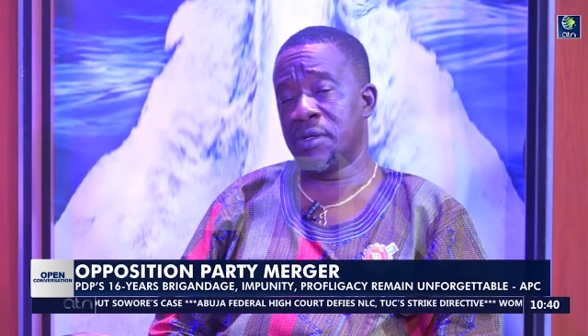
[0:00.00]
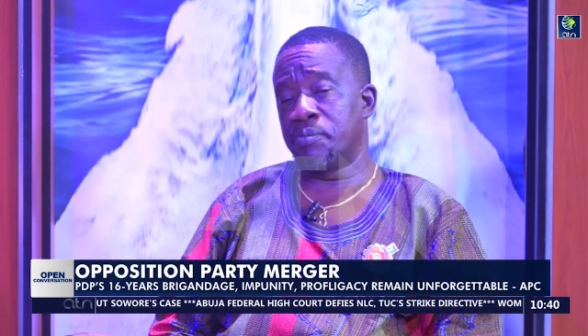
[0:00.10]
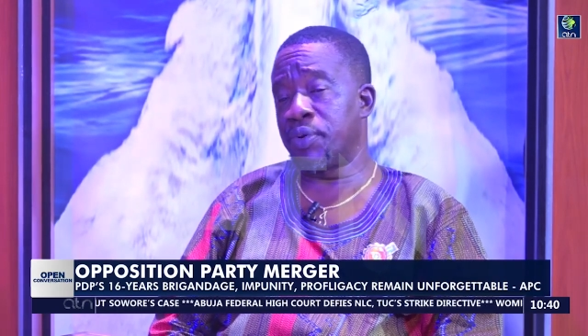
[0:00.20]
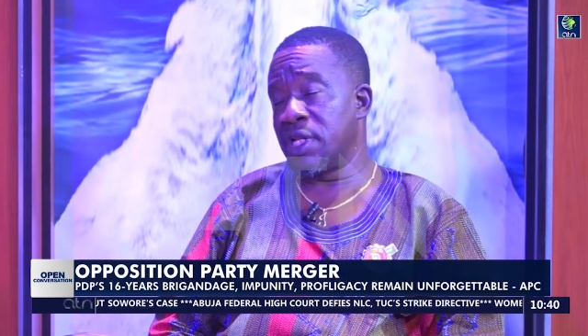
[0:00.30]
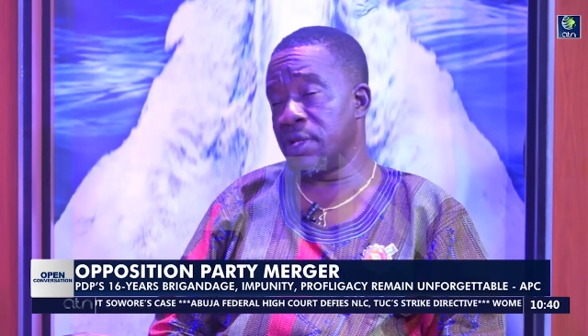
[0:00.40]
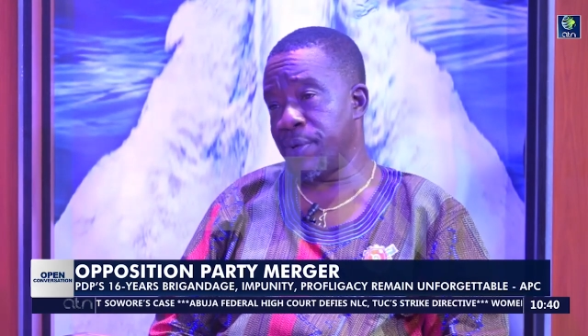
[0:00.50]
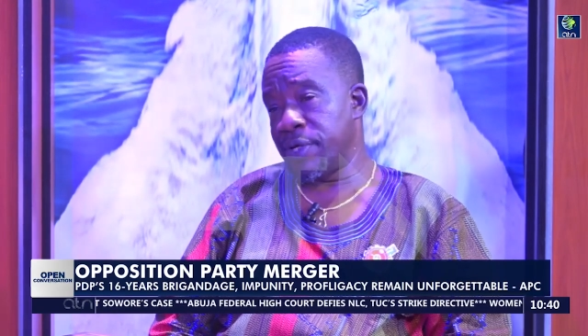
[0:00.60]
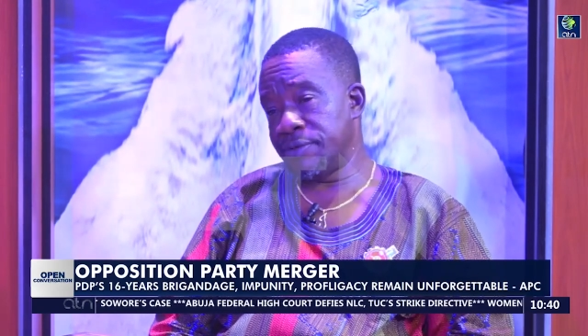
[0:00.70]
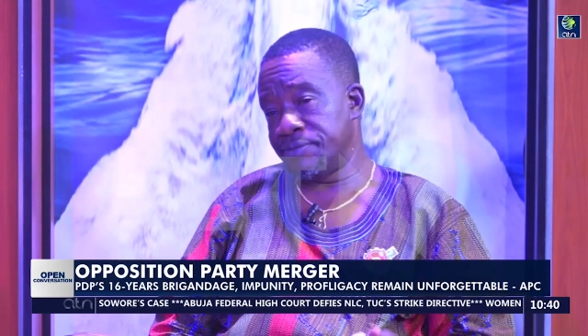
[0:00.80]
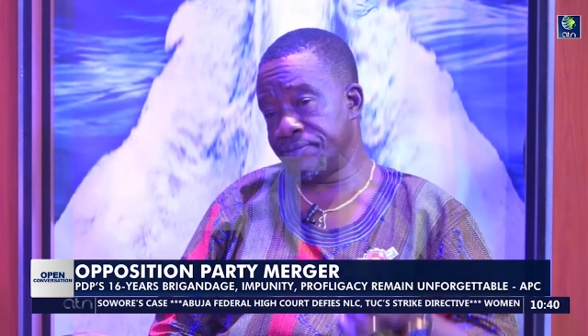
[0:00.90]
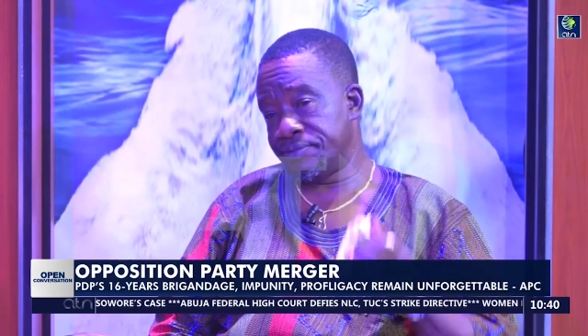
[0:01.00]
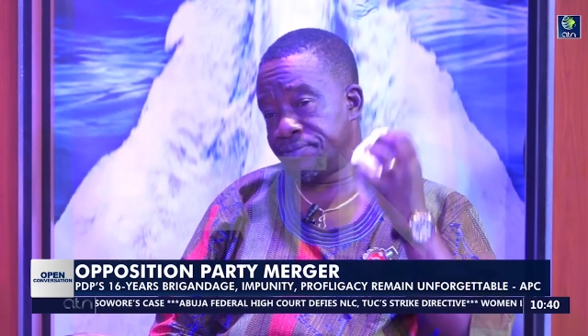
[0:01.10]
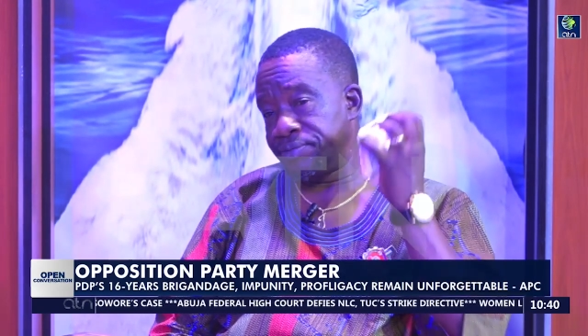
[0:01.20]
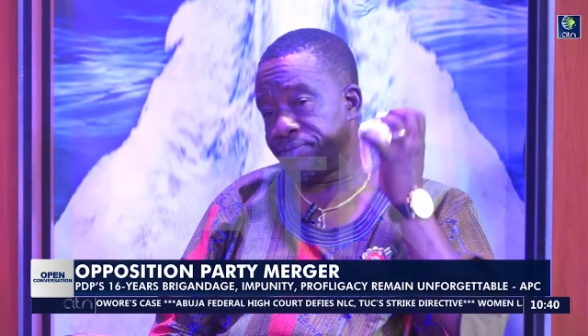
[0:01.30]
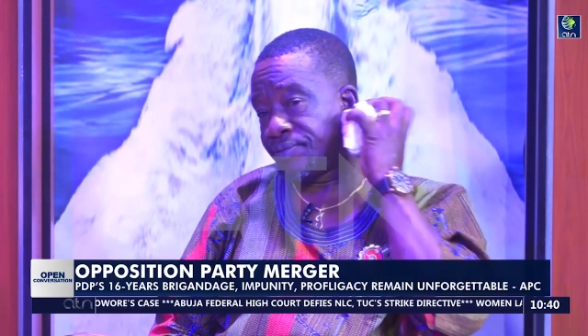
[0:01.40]
PDP,
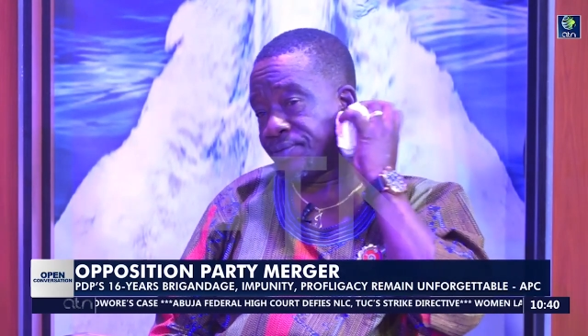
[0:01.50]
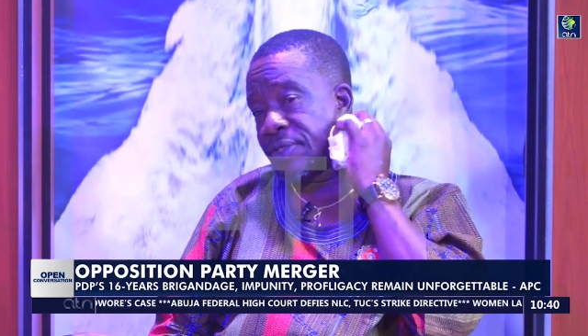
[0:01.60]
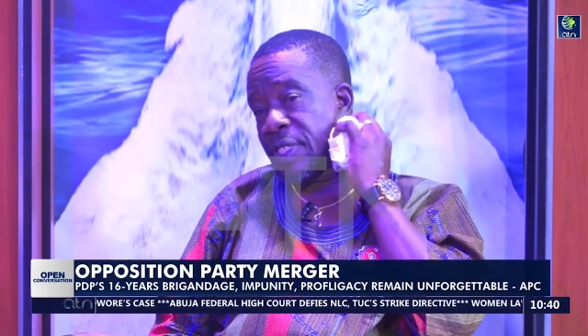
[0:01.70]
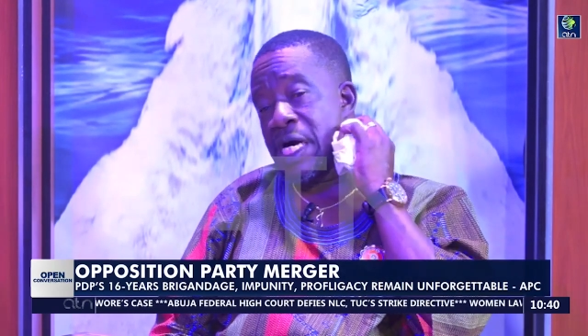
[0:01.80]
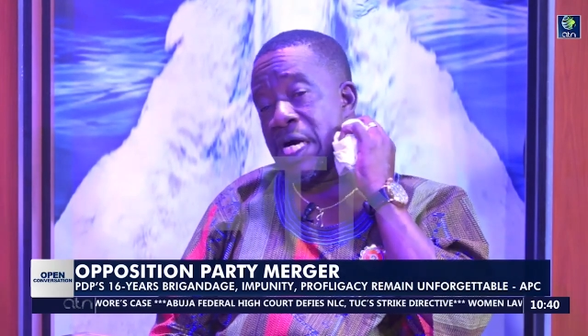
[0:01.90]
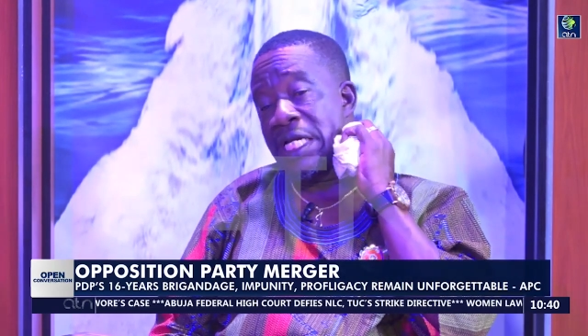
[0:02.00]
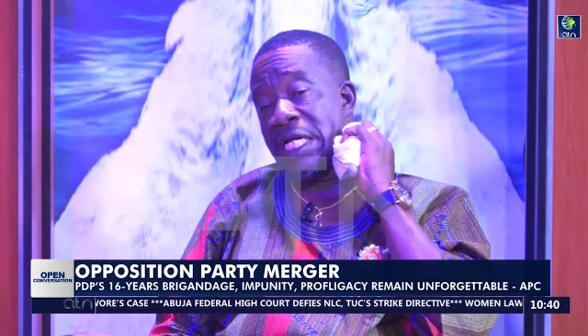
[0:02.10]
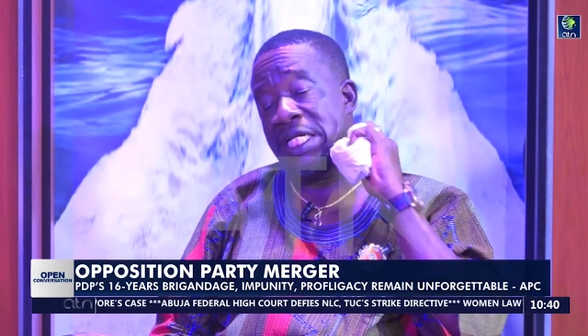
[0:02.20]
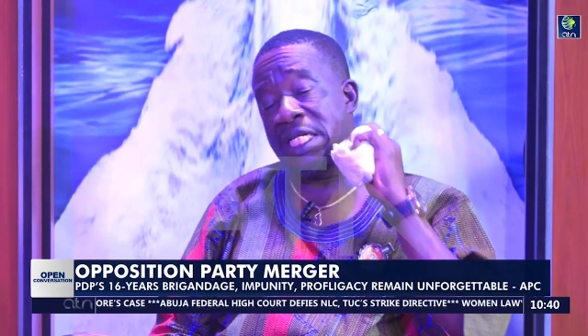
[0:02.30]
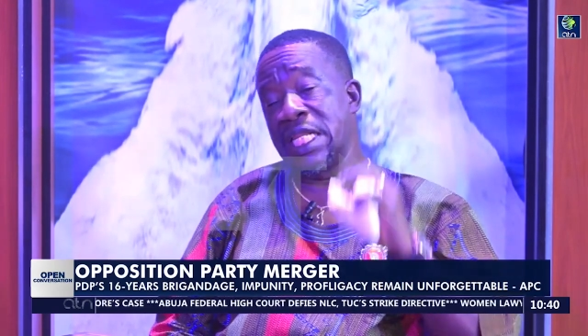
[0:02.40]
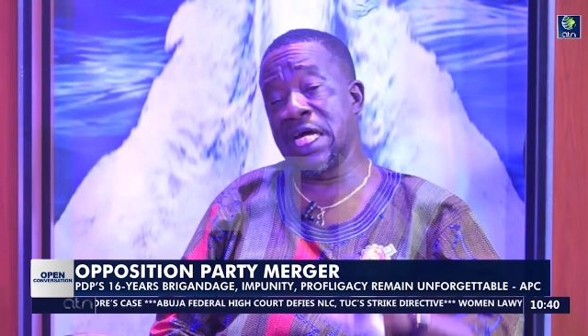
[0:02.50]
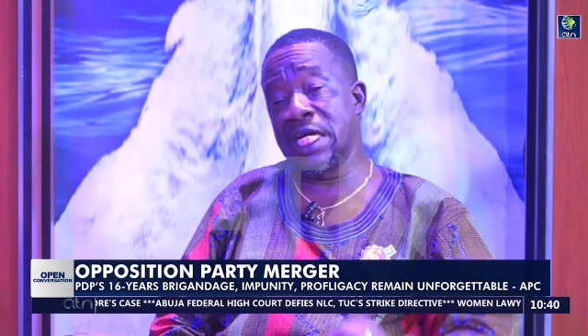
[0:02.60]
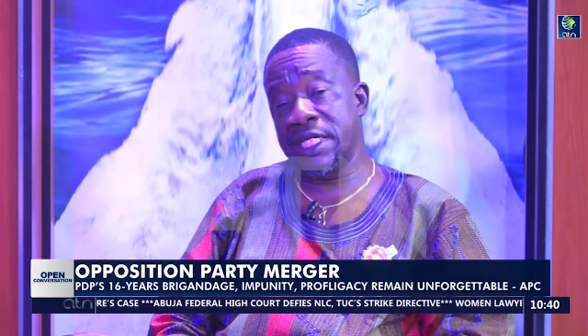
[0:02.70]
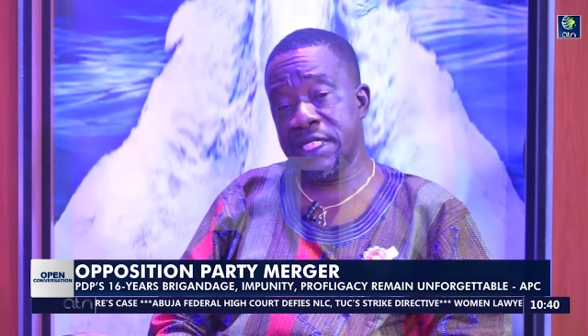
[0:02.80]
and it led